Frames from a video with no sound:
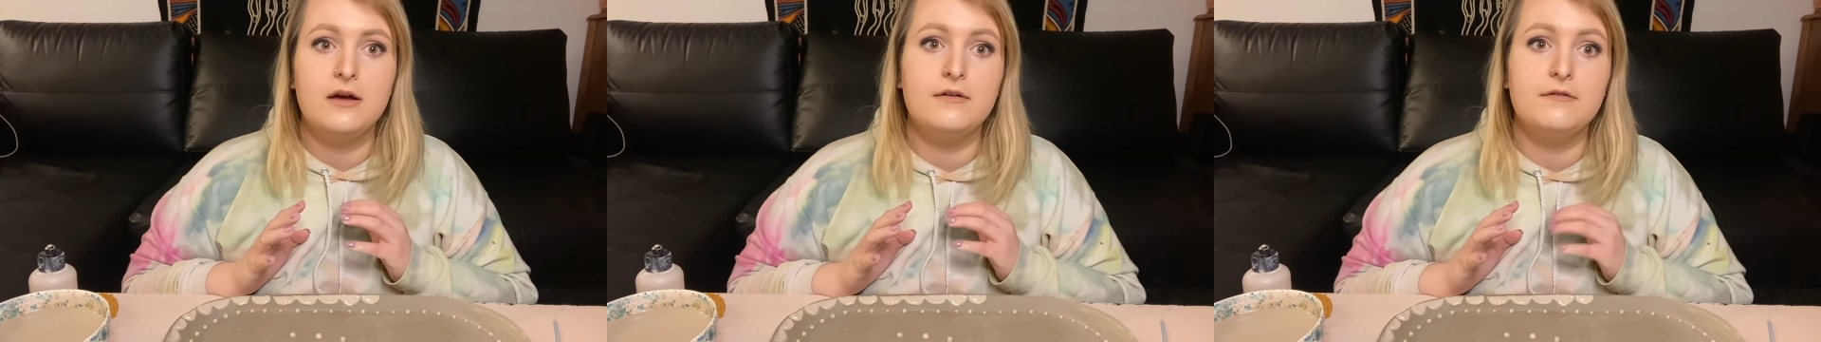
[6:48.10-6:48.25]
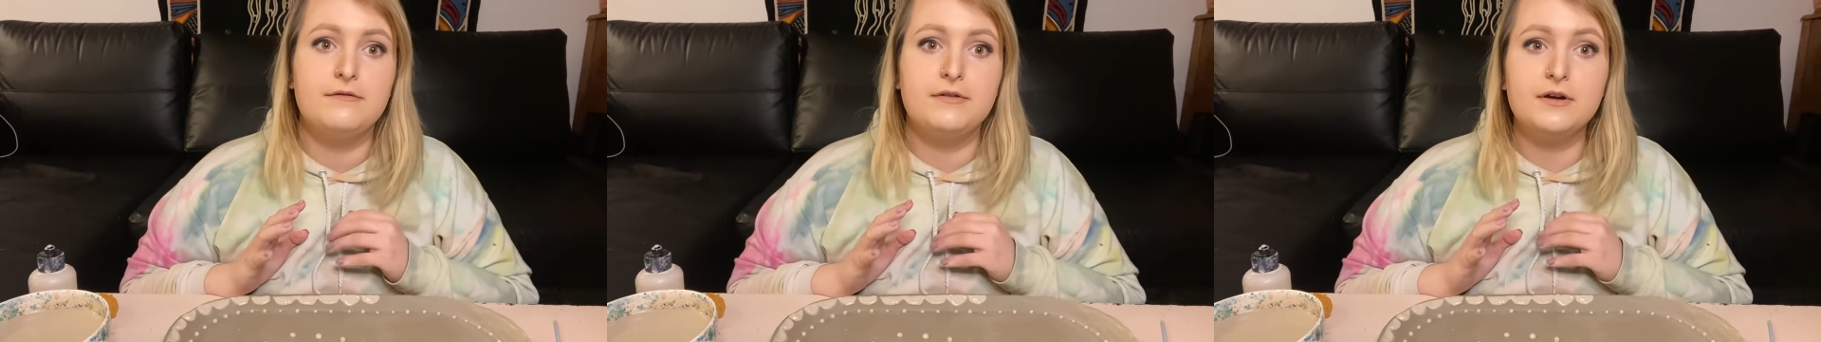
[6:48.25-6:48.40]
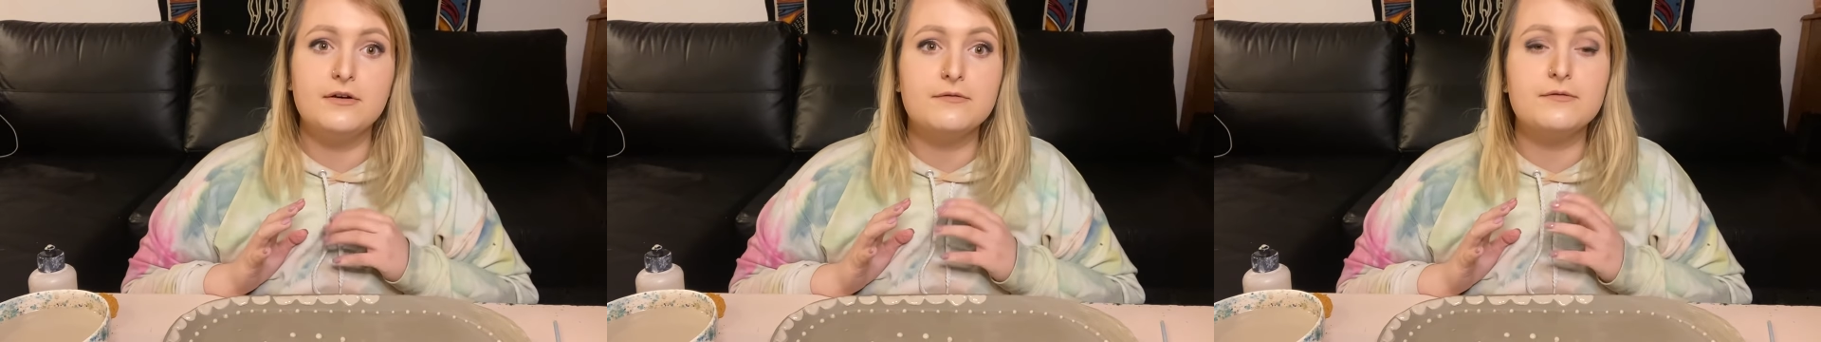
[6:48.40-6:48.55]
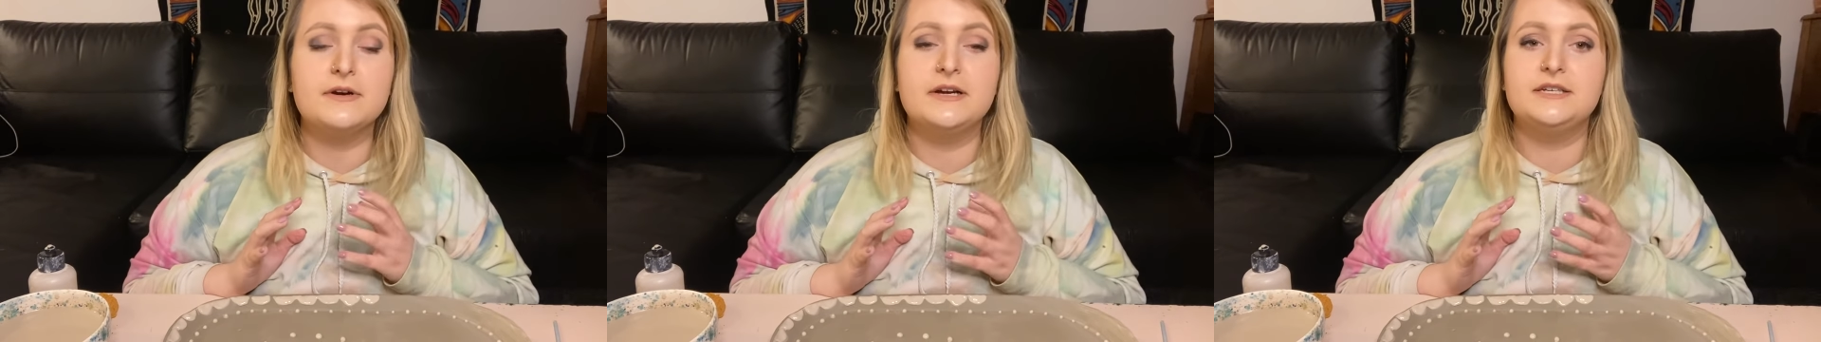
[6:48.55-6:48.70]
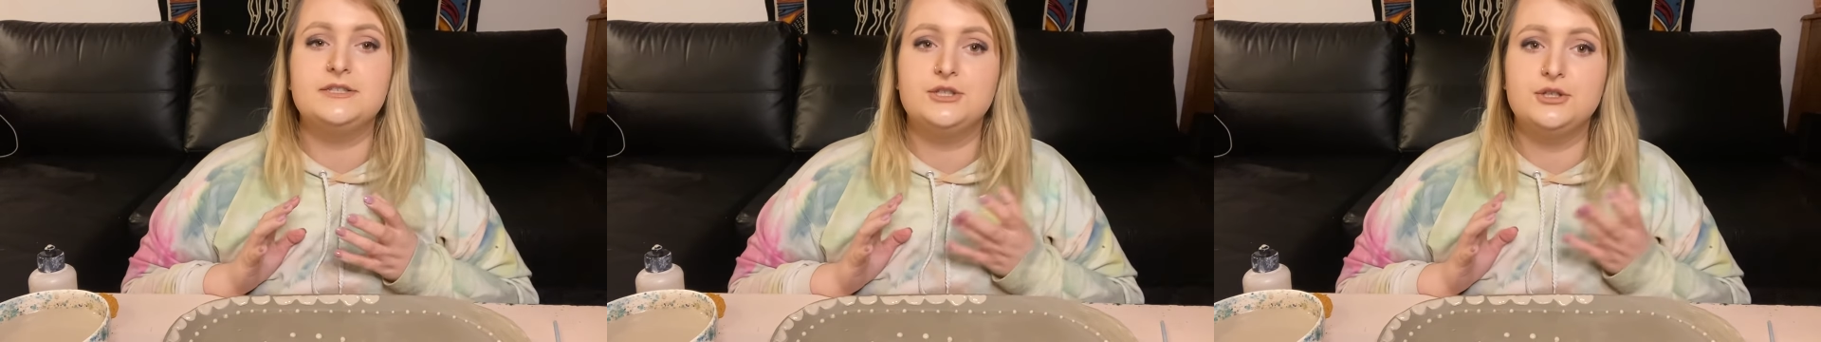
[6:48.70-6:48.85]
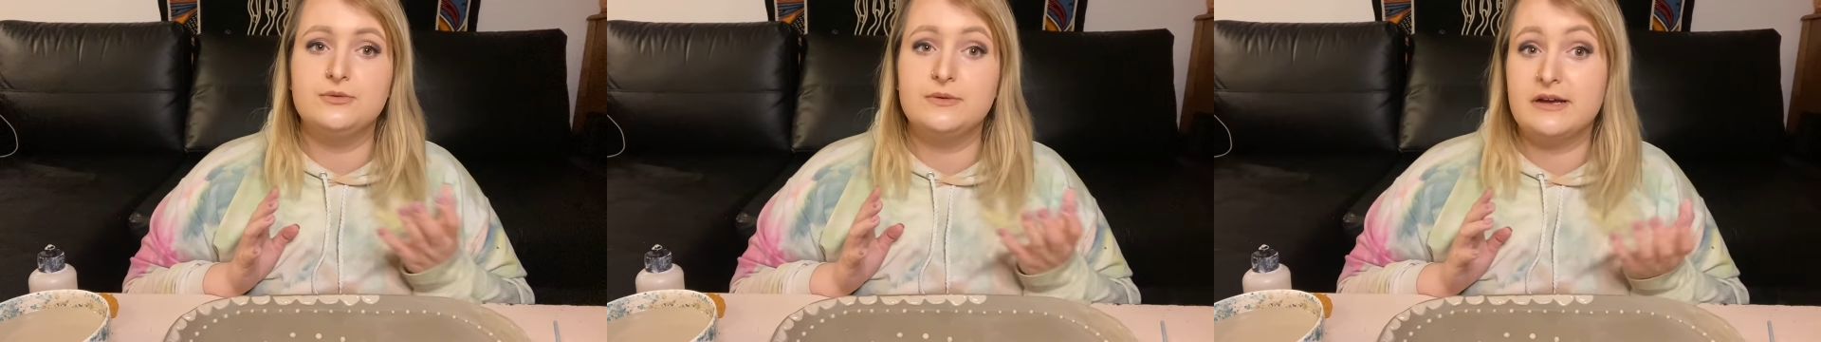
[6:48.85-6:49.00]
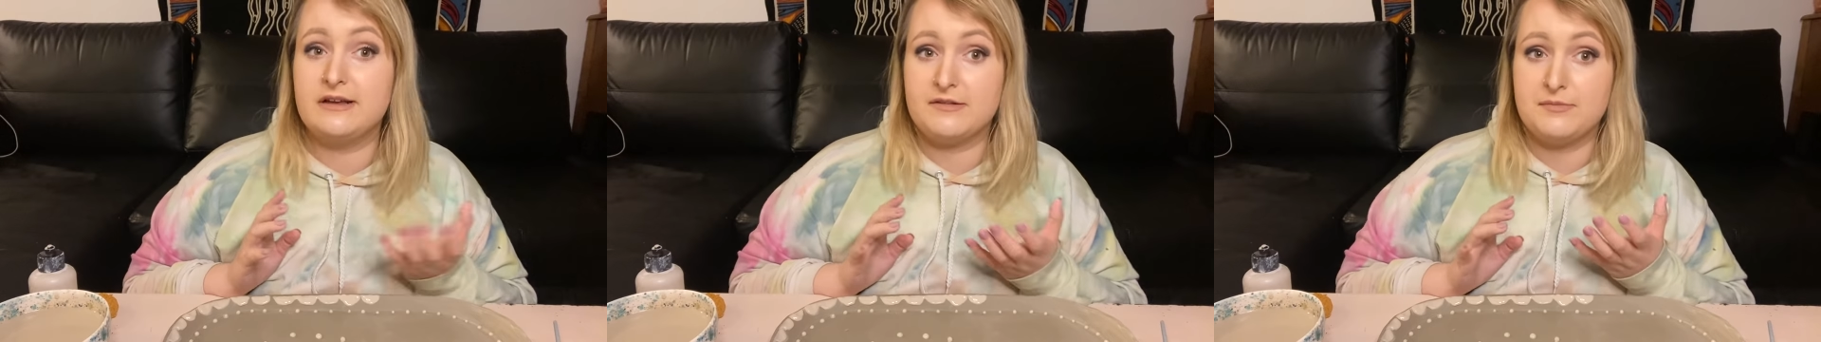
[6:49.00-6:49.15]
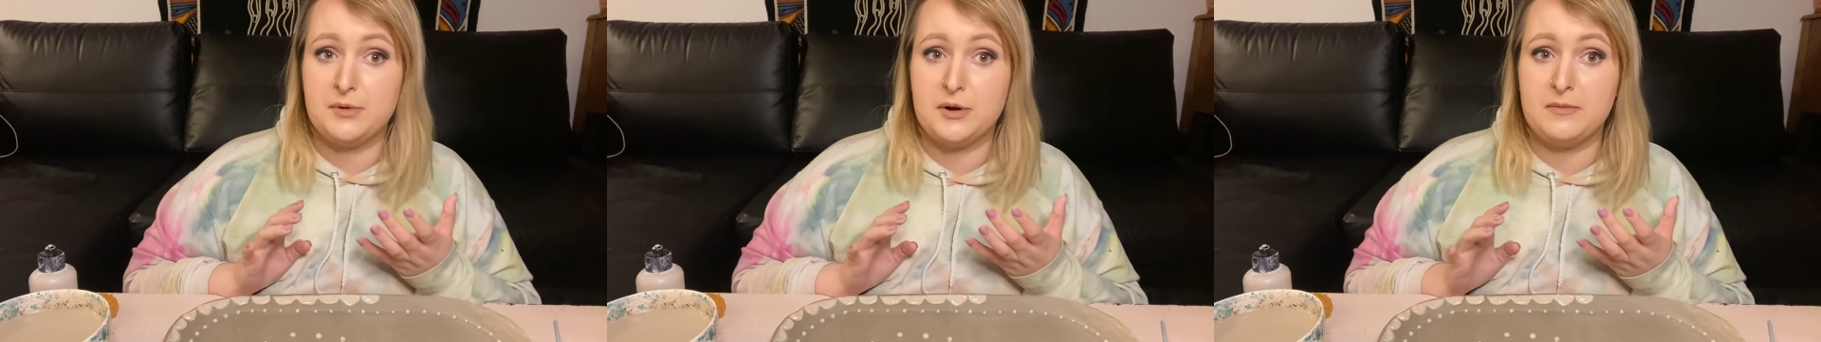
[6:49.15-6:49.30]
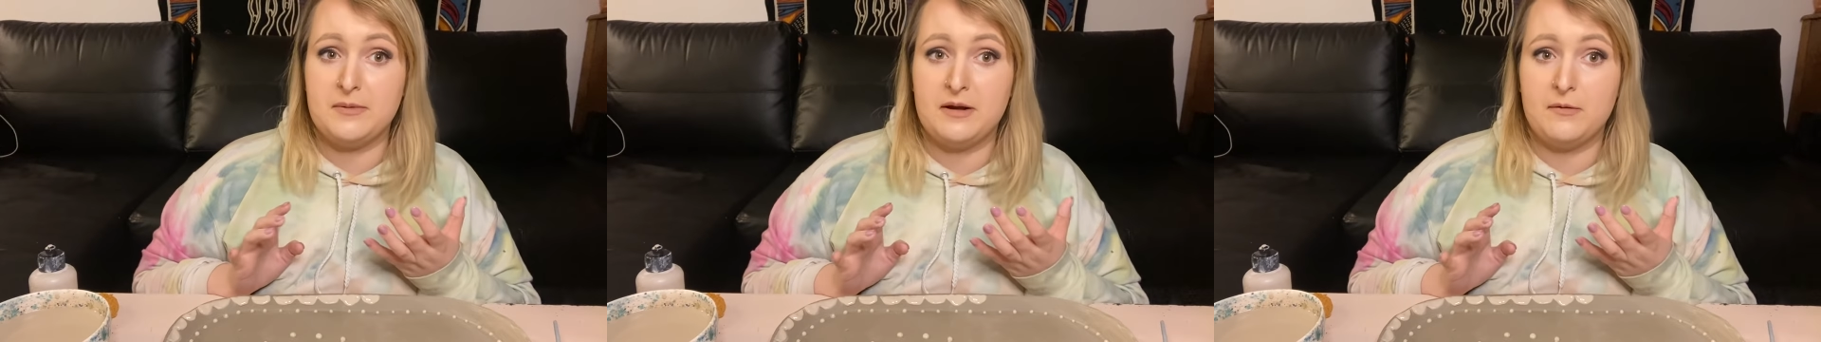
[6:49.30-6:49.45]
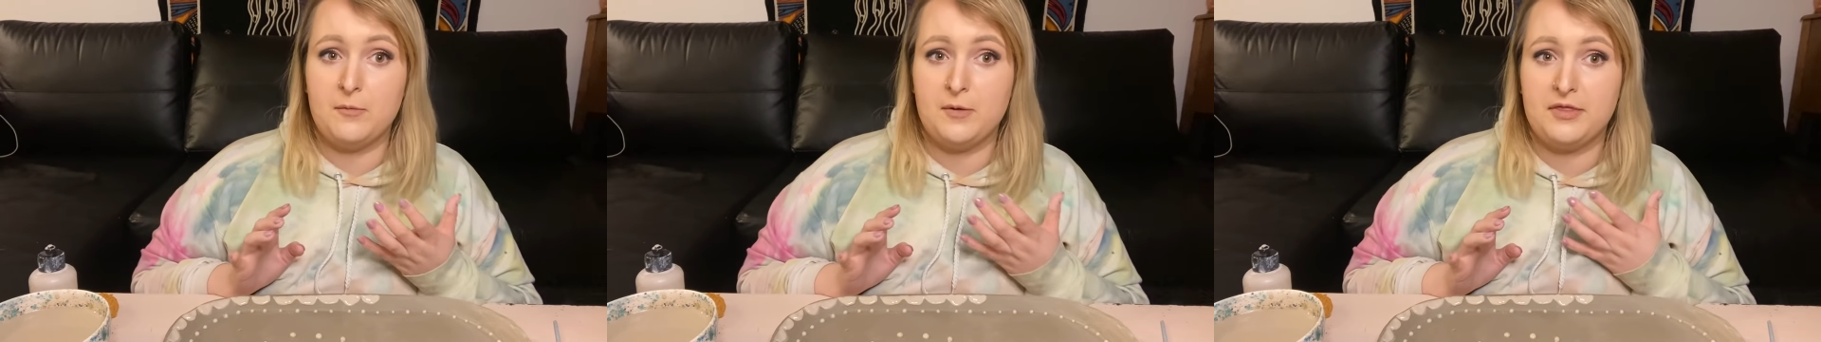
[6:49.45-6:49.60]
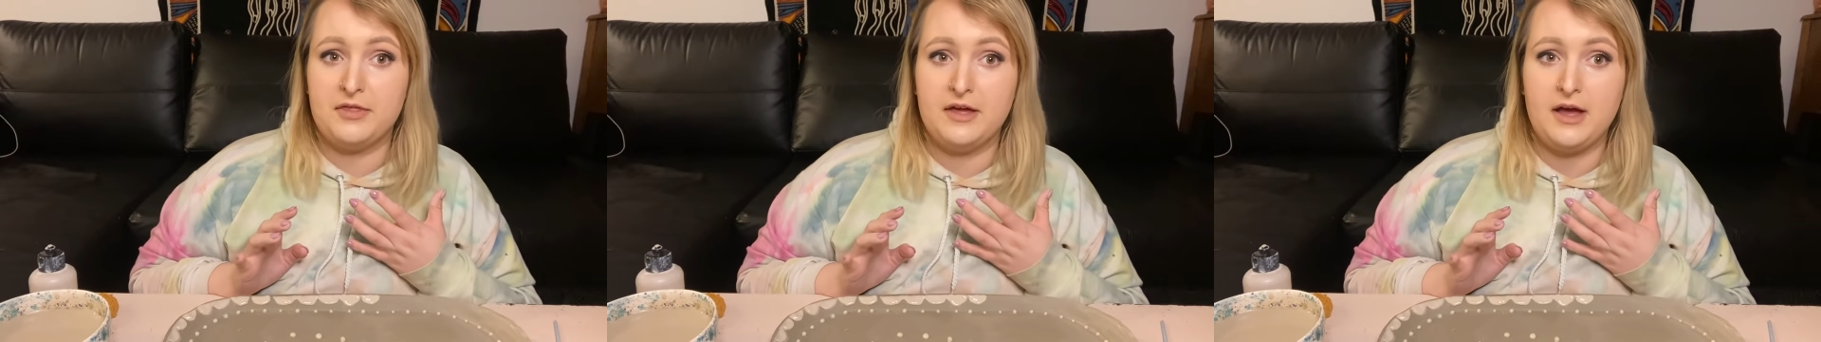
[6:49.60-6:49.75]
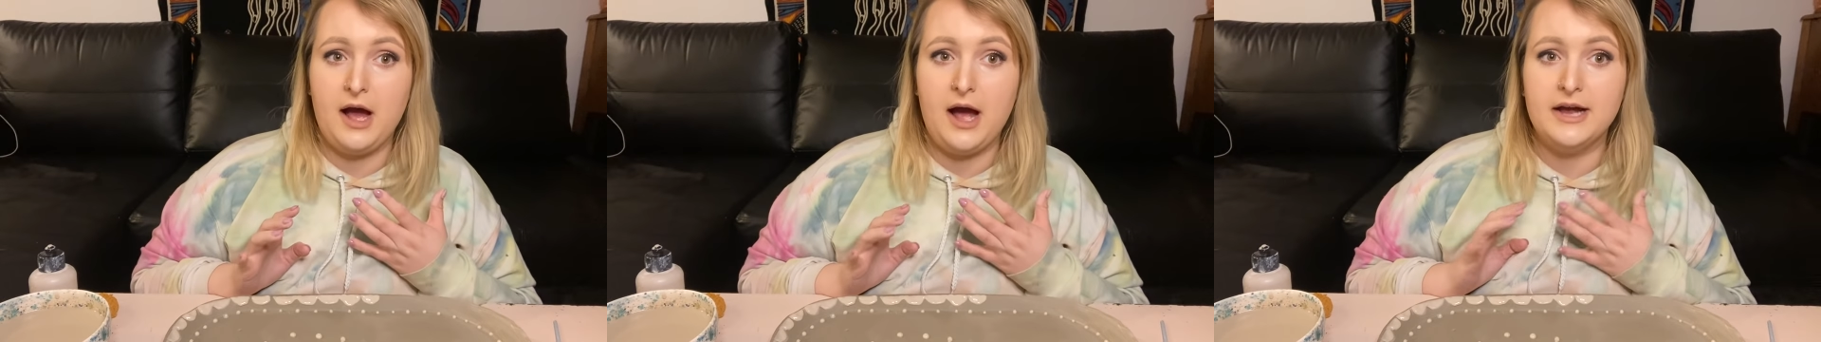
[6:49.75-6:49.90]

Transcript: Feel free to experiment with it.